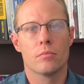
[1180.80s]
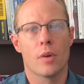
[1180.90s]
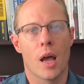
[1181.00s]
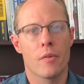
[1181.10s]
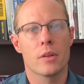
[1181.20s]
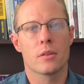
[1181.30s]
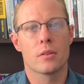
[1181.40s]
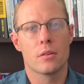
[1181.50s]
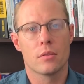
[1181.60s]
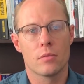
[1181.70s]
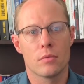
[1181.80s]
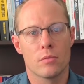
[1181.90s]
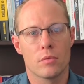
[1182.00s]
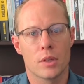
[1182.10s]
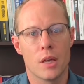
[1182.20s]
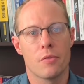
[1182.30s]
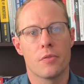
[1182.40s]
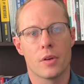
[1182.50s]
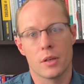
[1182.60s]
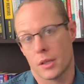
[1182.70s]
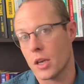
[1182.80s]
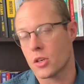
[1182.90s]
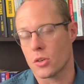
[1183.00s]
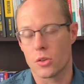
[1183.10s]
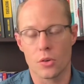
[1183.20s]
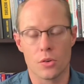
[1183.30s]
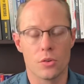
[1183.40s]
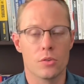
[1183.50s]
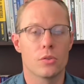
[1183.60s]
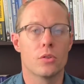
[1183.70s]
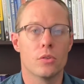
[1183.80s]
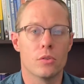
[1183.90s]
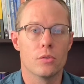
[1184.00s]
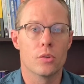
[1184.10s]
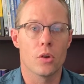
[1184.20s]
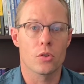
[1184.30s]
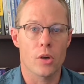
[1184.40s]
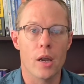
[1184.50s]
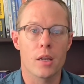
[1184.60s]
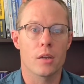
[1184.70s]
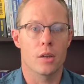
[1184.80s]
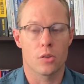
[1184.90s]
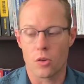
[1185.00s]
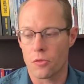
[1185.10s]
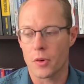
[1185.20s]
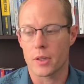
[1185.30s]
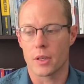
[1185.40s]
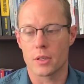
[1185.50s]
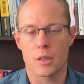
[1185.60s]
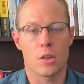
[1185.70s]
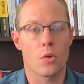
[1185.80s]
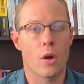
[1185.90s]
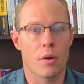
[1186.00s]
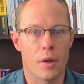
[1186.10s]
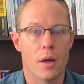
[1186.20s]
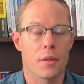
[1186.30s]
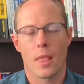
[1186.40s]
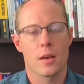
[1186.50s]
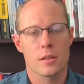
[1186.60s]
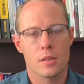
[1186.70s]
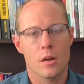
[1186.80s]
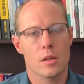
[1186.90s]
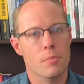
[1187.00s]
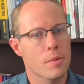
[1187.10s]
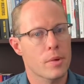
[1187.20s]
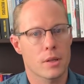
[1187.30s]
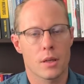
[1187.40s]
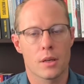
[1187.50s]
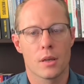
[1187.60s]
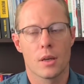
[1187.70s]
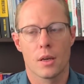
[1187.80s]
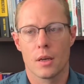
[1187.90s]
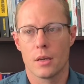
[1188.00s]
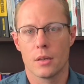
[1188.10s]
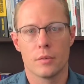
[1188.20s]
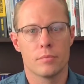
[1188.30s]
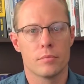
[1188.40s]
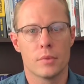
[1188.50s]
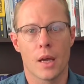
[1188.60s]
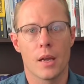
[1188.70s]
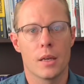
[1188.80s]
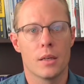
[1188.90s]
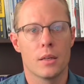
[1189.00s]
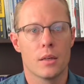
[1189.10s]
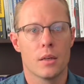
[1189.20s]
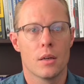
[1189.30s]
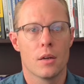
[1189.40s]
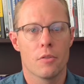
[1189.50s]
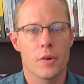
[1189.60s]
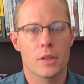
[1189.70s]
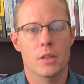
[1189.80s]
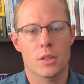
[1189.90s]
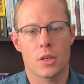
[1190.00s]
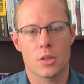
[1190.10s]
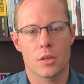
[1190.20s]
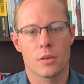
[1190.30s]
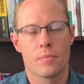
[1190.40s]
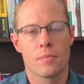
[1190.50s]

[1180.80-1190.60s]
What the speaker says: haven't give attention to your training and to your fitness and to your health, start implementing a daily fitness session